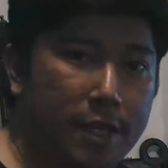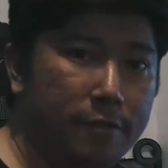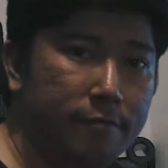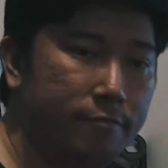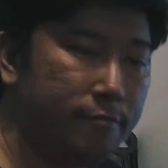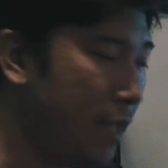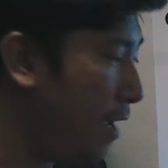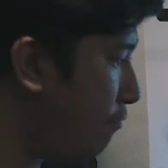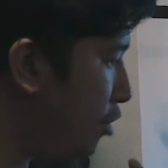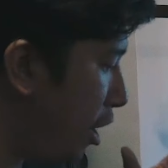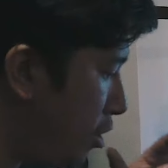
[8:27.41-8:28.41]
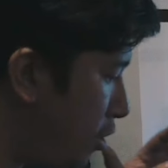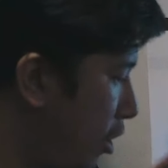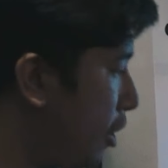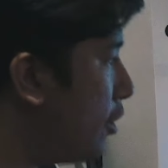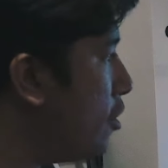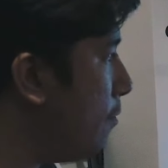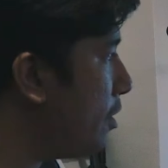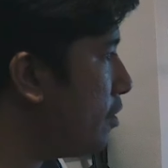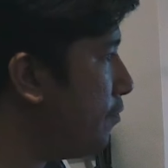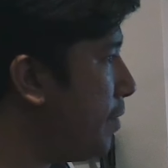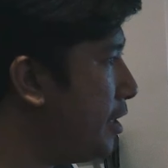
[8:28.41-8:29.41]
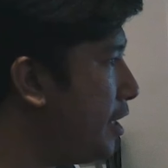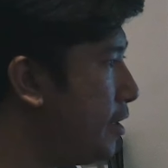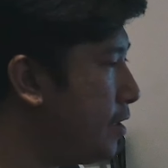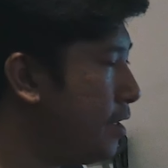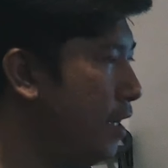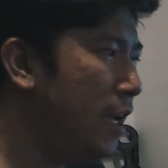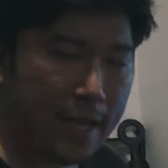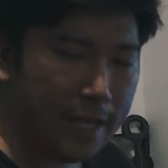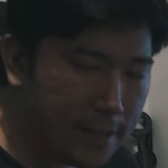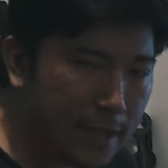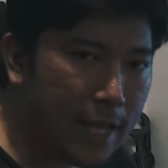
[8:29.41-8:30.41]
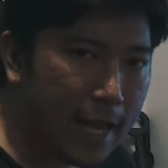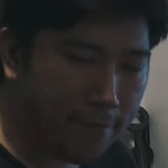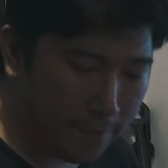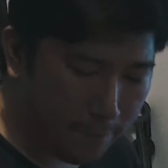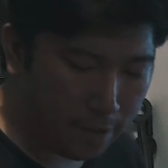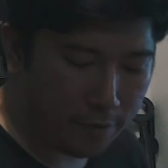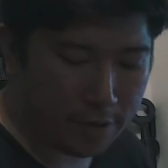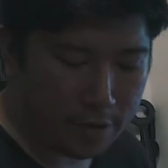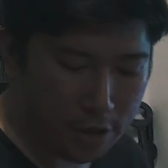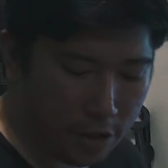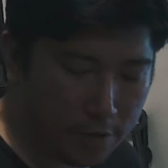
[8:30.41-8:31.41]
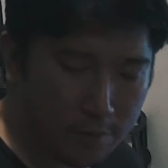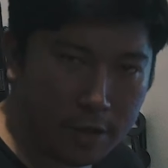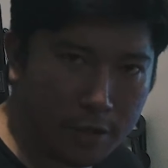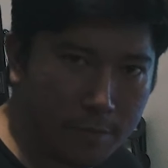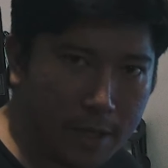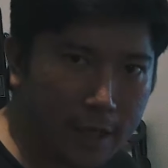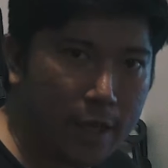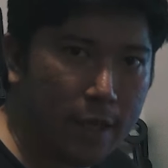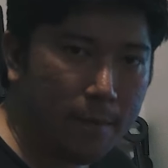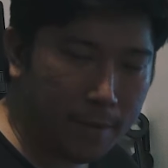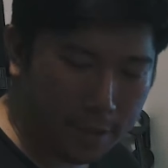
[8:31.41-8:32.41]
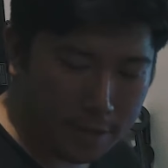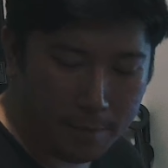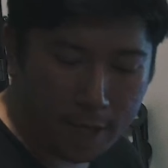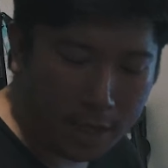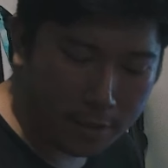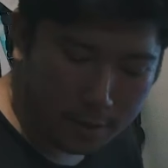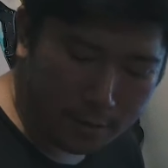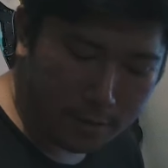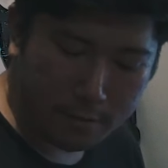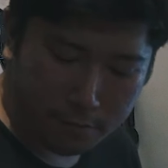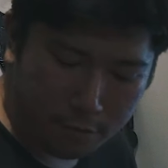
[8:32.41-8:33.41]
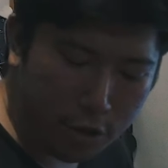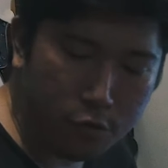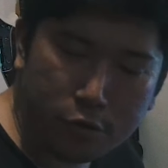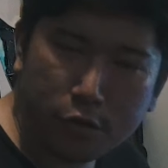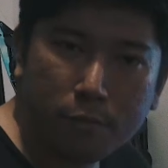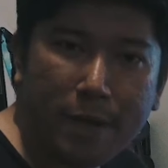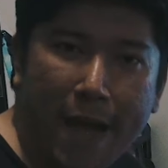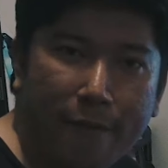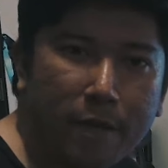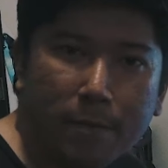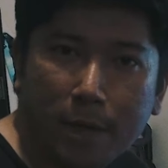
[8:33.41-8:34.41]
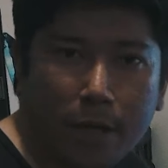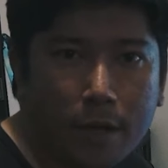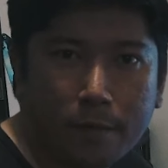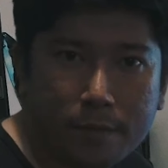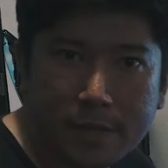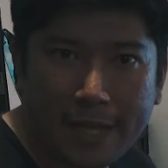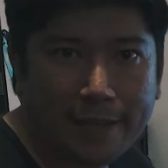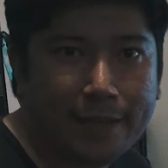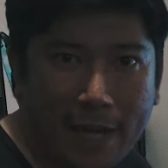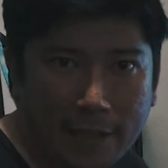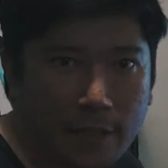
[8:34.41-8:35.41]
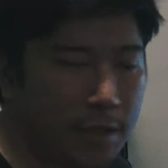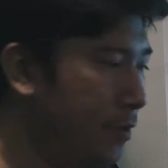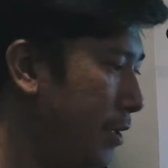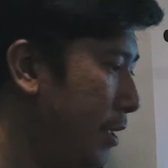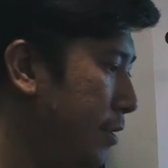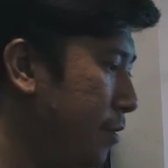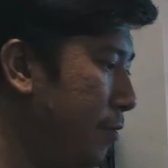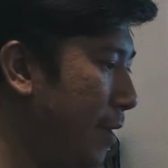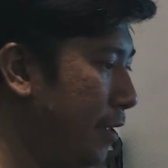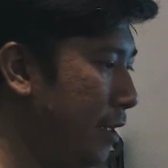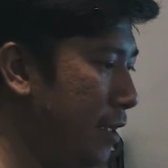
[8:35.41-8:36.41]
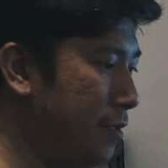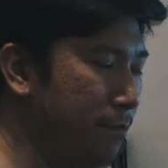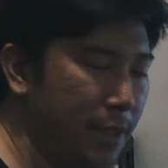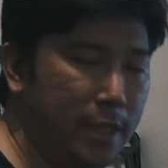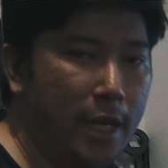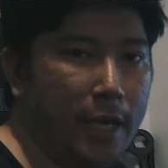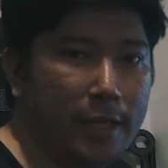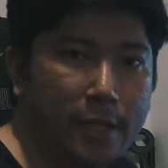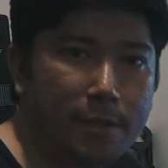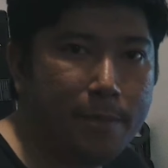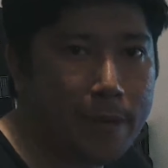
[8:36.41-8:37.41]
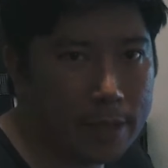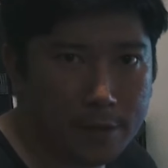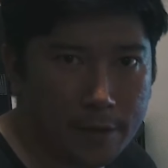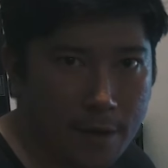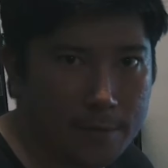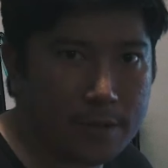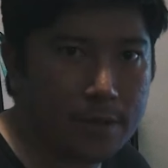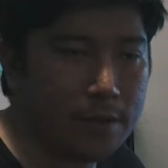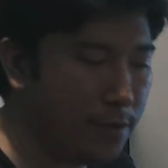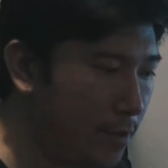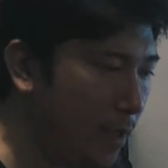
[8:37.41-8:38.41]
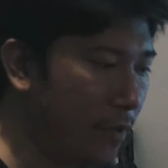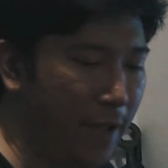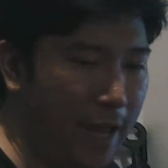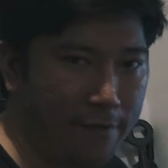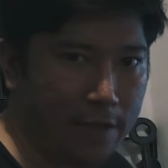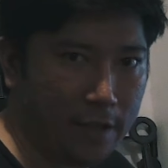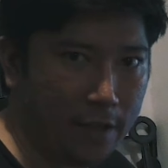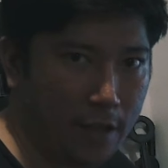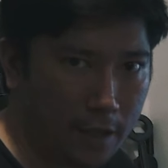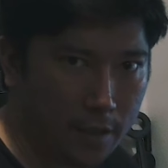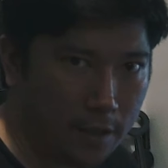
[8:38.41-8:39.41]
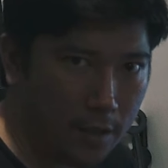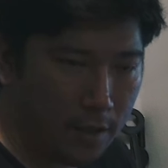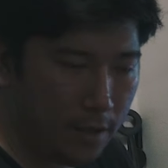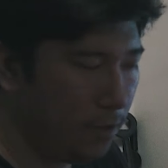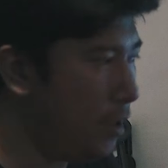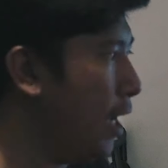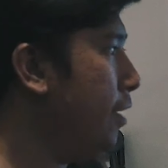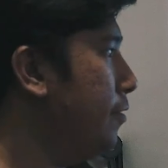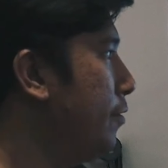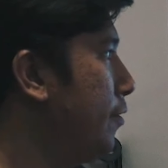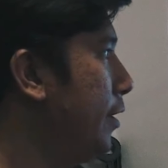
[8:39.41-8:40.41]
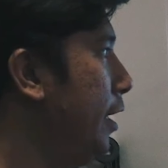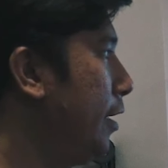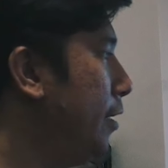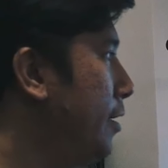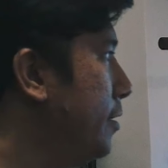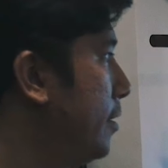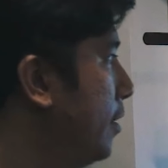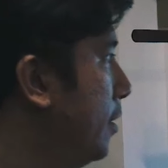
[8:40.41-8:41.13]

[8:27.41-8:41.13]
it. I've changed the ergonomics of my desk. I still have a bit of adjustment to make because I'm not used to having my arms at 90 degrees to my desk. But yeah, that's the better option instead of having it like dinosaur like this.